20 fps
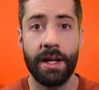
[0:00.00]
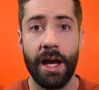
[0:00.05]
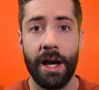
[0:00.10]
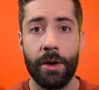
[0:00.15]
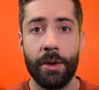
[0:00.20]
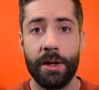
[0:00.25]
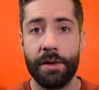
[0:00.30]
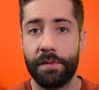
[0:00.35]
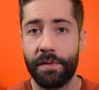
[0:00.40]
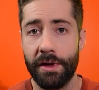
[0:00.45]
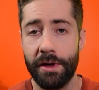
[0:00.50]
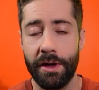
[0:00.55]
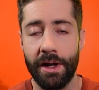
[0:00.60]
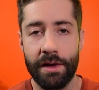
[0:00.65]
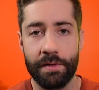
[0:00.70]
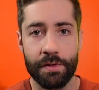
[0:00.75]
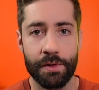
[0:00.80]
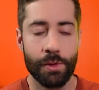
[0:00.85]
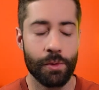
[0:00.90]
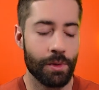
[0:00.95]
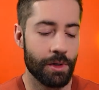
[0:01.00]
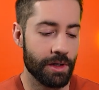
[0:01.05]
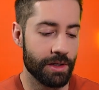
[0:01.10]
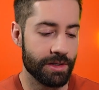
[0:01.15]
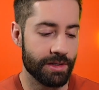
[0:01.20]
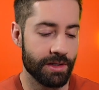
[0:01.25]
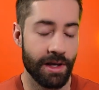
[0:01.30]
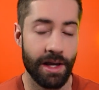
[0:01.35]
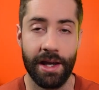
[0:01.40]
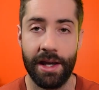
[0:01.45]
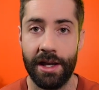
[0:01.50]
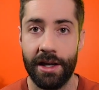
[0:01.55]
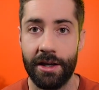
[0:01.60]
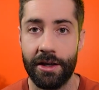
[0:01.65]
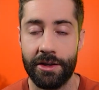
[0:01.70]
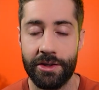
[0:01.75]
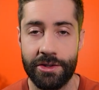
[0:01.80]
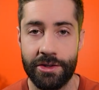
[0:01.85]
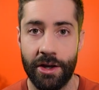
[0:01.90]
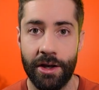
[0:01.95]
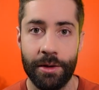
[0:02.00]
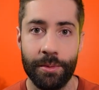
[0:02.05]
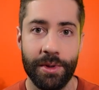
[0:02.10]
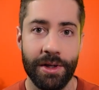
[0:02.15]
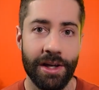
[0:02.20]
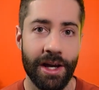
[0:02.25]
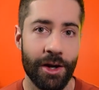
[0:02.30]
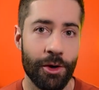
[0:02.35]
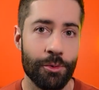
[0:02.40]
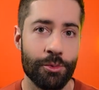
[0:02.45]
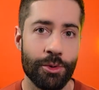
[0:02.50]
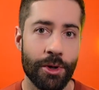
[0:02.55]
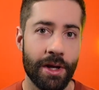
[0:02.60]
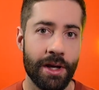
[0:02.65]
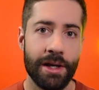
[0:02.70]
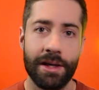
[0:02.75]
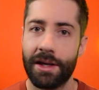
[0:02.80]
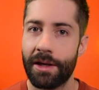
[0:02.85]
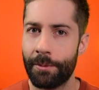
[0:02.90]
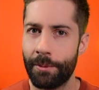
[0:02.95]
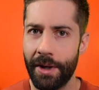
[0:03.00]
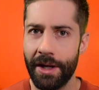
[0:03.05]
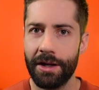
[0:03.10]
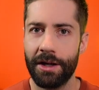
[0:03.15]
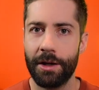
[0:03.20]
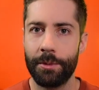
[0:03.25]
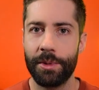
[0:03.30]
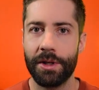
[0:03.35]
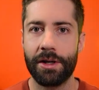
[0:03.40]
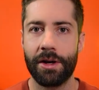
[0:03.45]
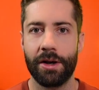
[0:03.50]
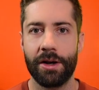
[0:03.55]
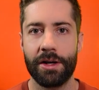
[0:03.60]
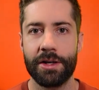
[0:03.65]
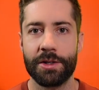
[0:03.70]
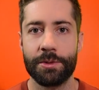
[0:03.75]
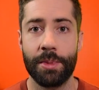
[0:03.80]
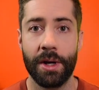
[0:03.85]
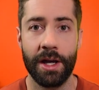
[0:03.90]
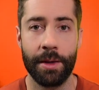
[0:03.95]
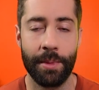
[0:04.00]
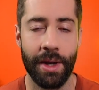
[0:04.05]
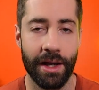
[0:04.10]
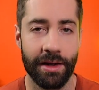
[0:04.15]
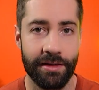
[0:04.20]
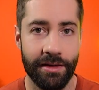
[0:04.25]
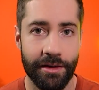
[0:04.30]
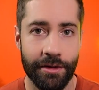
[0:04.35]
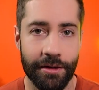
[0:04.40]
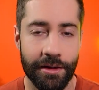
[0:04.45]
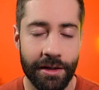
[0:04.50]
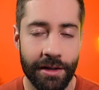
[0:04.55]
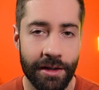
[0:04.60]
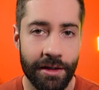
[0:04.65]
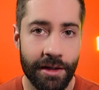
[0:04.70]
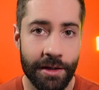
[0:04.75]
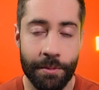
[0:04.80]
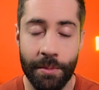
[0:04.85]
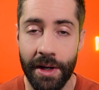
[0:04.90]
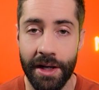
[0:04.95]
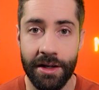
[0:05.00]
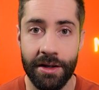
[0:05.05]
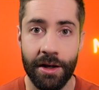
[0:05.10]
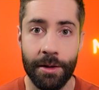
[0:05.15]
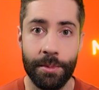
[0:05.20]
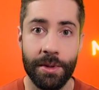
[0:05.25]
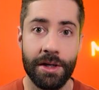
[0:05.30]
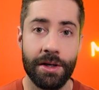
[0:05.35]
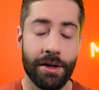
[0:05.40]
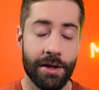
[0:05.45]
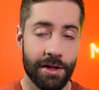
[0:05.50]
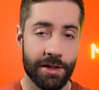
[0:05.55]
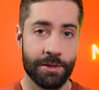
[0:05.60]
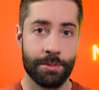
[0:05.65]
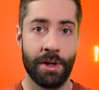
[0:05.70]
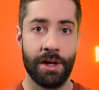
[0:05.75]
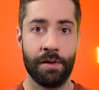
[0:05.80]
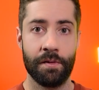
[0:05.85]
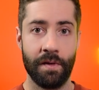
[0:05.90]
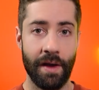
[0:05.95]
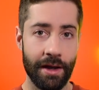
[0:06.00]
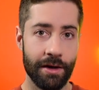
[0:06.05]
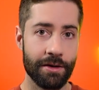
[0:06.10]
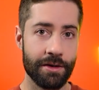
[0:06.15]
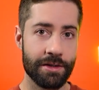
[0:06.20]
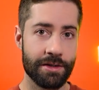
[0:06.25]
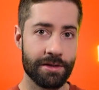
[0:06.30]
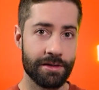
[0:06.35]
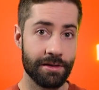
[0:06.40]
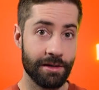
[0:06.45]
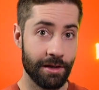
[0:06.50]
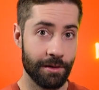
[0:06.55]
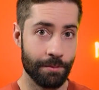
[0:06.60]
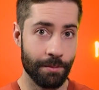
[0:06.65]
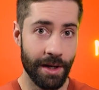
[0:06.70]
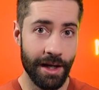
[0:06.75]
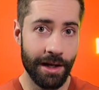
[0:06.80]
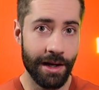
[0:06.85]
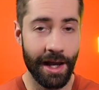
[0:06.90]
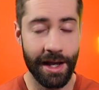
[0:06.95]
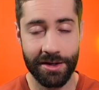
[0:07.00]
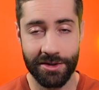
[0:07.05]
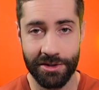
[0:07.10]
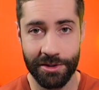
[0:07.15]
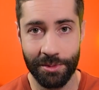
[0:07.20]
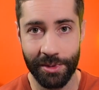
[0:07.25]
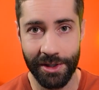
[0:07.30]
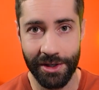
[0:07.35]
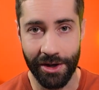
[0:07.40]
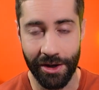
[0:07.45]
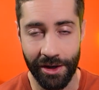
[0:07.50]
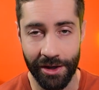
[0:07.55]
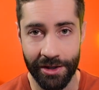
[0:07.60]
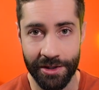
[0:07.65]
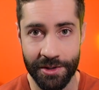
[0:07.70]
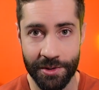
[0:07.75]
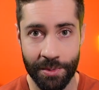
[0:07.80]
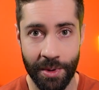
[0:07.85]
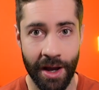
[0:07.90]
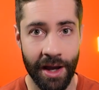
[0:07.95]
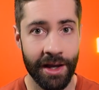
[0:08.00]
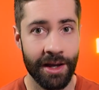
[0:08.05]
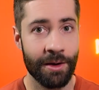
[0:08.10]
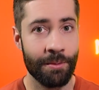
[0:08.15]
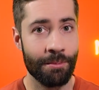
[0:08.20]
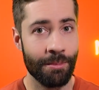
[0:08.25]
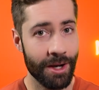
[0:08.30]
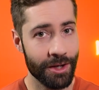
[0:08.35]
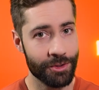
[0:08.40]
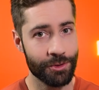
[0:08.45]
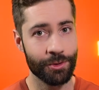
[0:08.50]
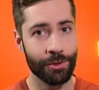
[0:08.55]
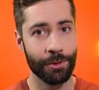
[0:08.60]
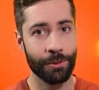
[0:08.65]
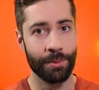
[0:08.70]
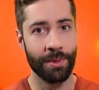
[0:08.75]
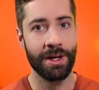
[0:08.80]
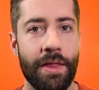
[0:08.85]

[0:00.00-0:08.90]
Now, if there ever was a zombie outbreak, it might not be caused by a bacteria, it might not be caused by a virus, it might actually be caused by a mushroom.